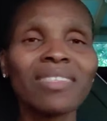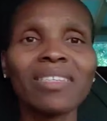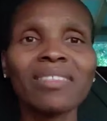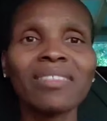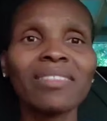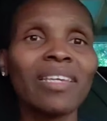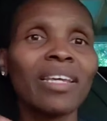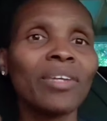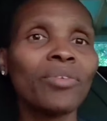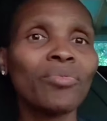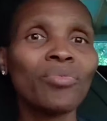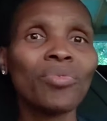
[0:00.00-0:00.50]
that
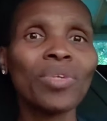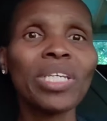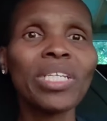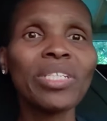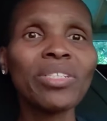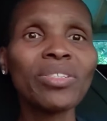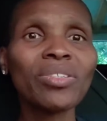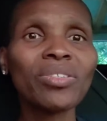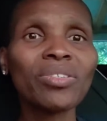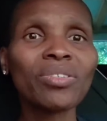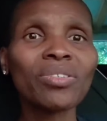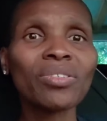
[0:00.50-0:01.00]
said
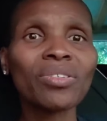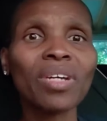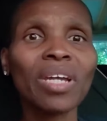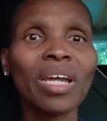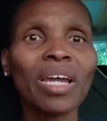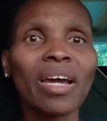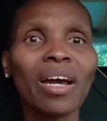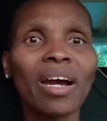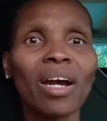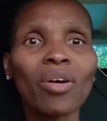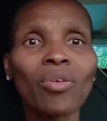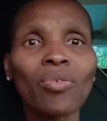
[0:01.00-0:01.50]
read your
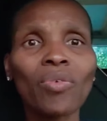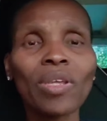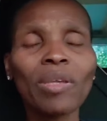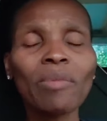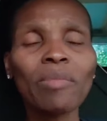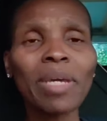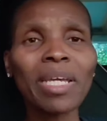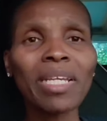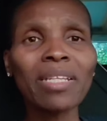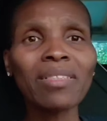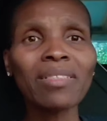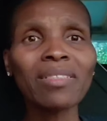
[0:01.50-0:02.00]

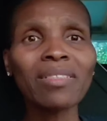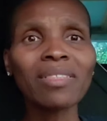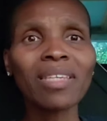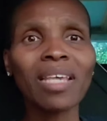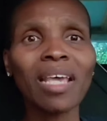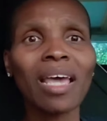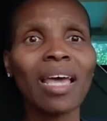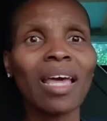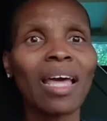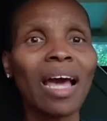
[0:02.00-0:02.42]
agreements.